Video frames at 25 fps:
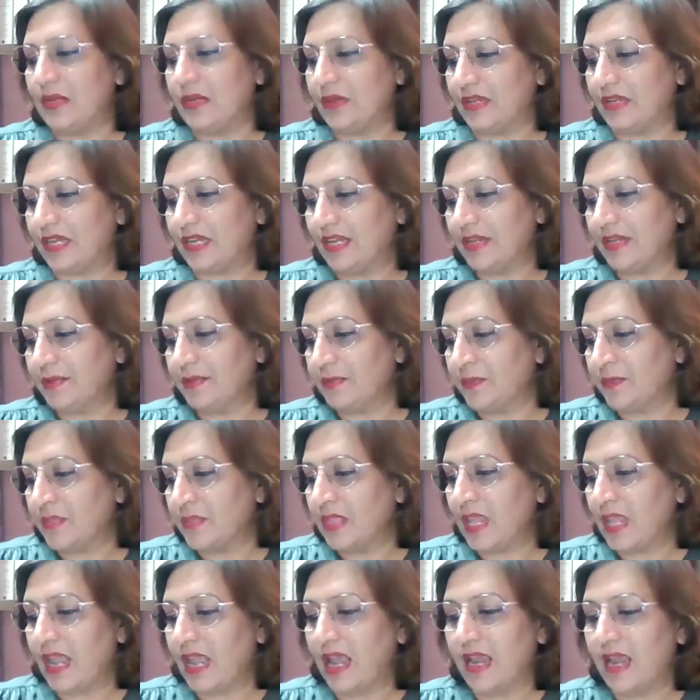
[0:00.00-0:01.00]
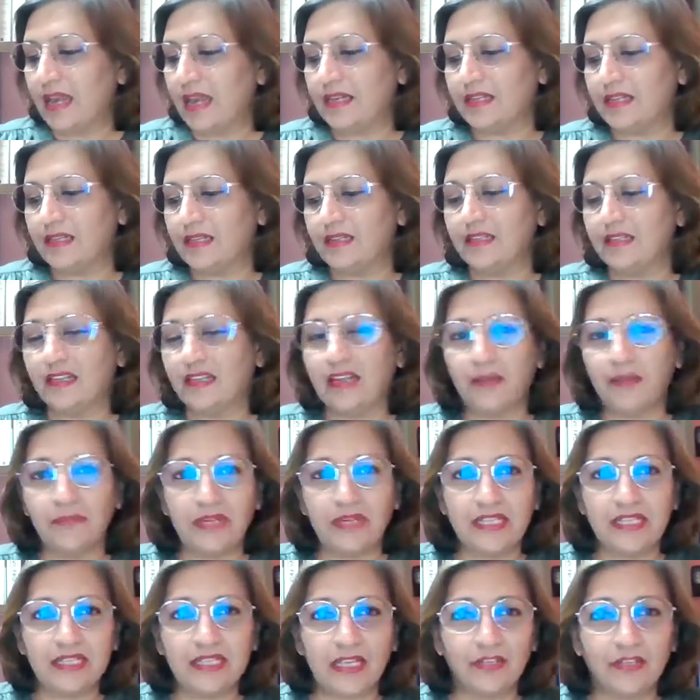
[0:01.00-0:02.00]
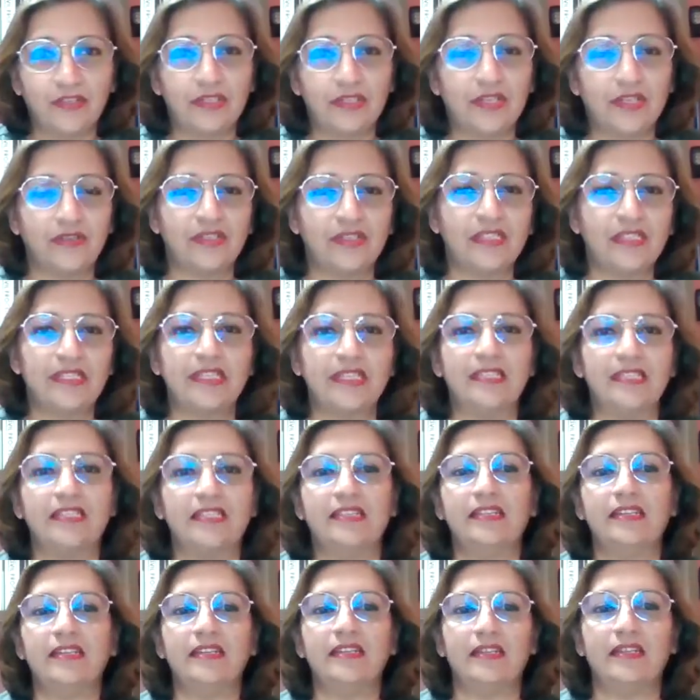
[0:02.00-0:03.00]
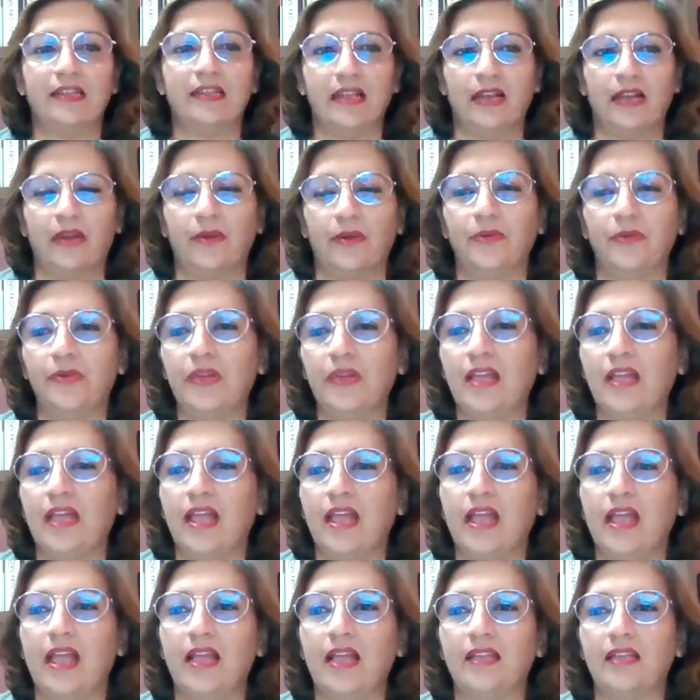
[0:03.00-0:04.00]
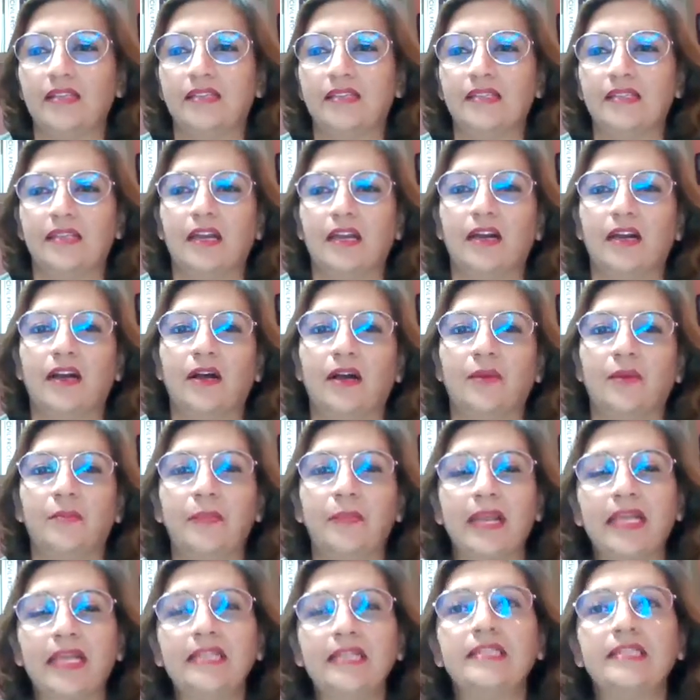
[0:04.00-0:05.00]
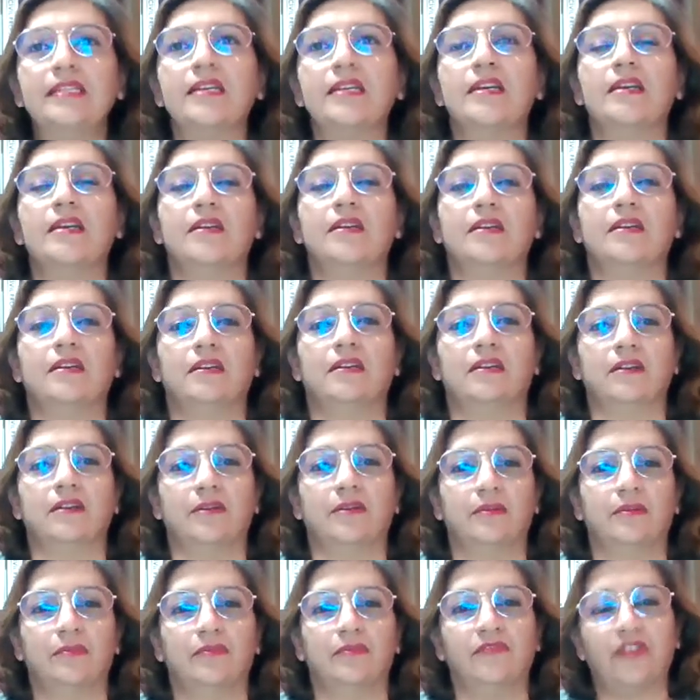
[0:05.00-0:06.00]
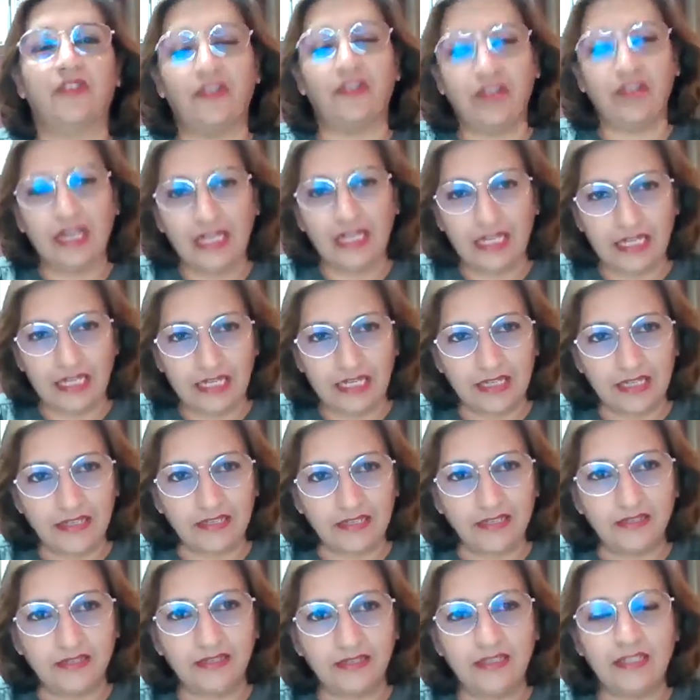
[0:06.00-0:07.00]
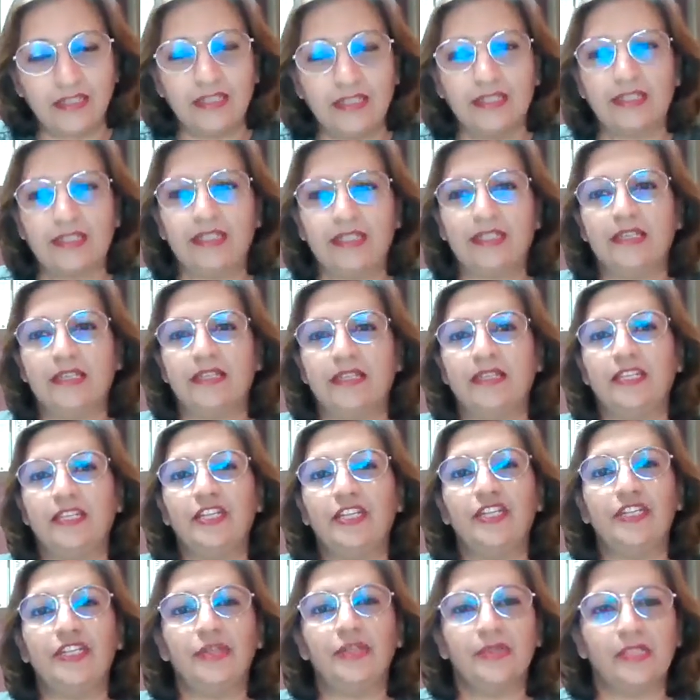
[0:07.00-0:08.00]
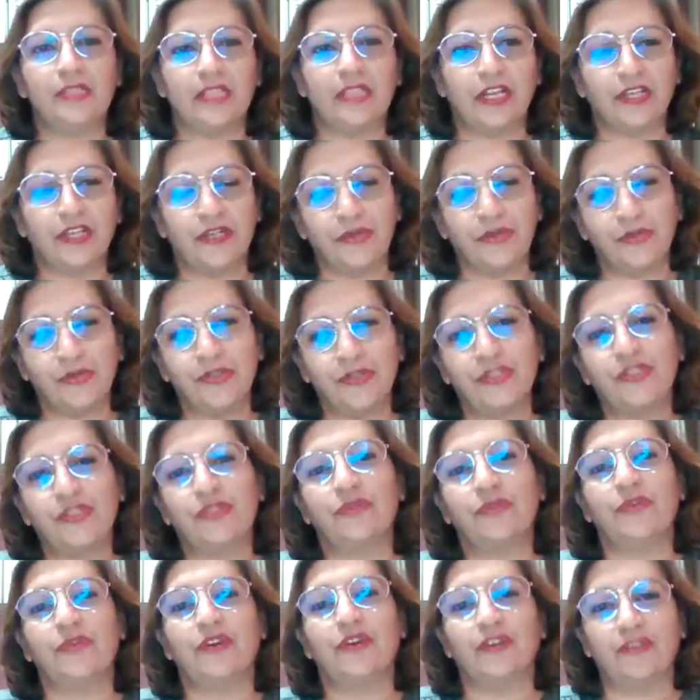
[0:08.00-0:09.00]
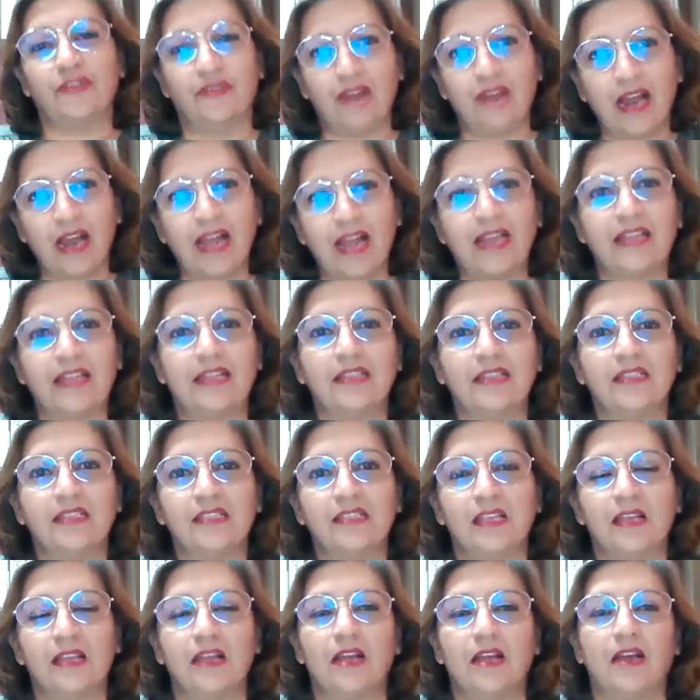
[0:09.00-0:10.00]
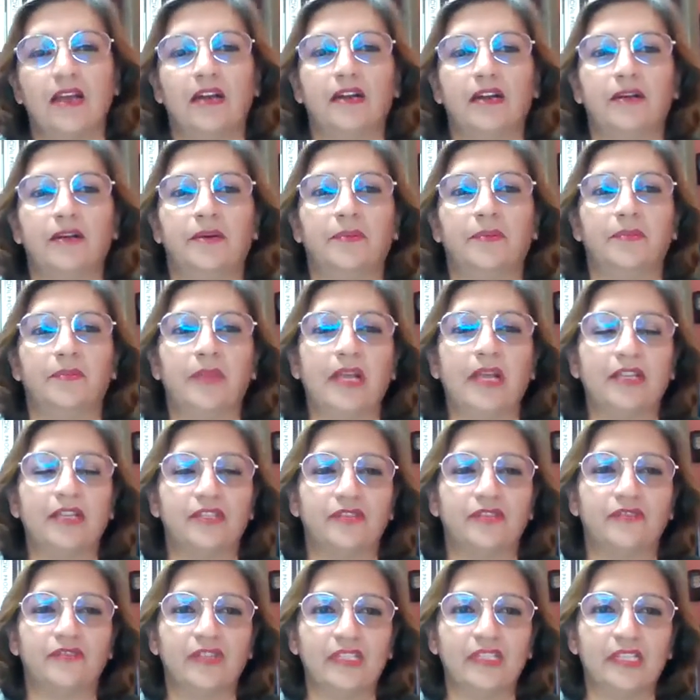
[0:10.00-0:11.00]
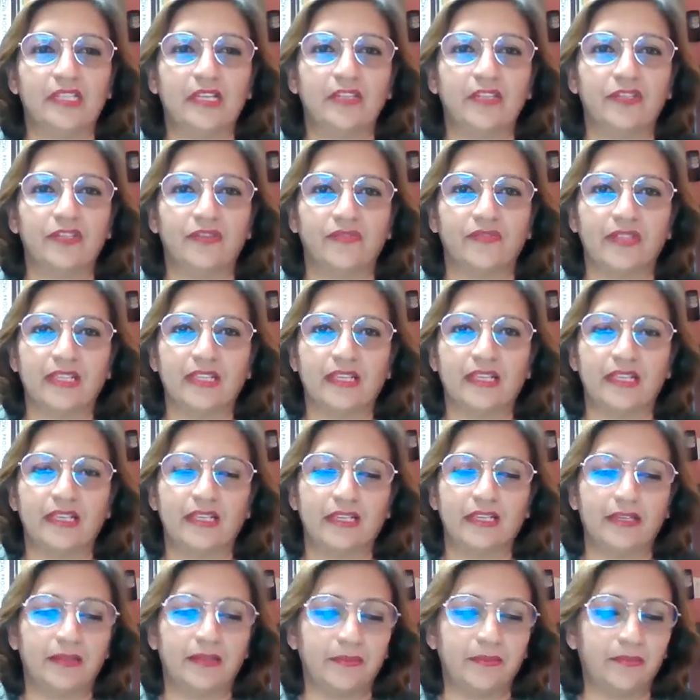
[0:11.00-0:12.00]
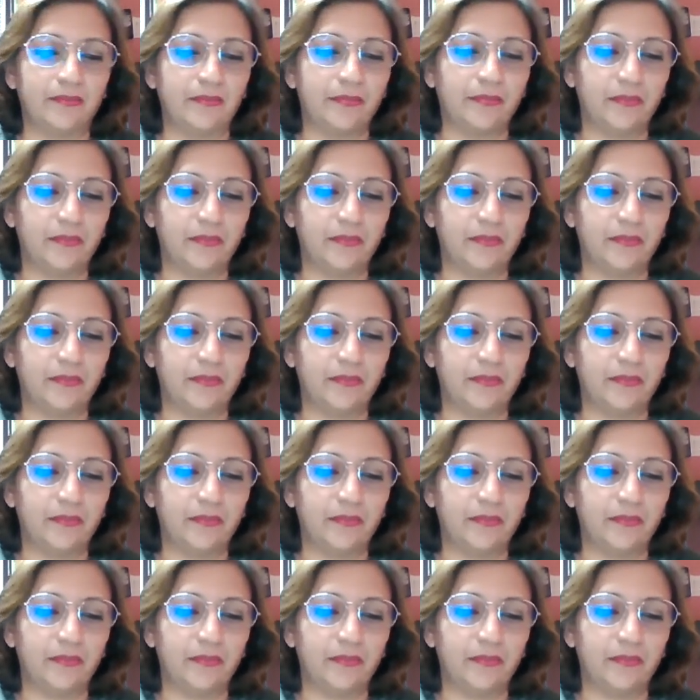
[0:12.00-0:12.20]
Okay, and the Companies Act 2016 now has made very clear the issues that used to arise as a result of the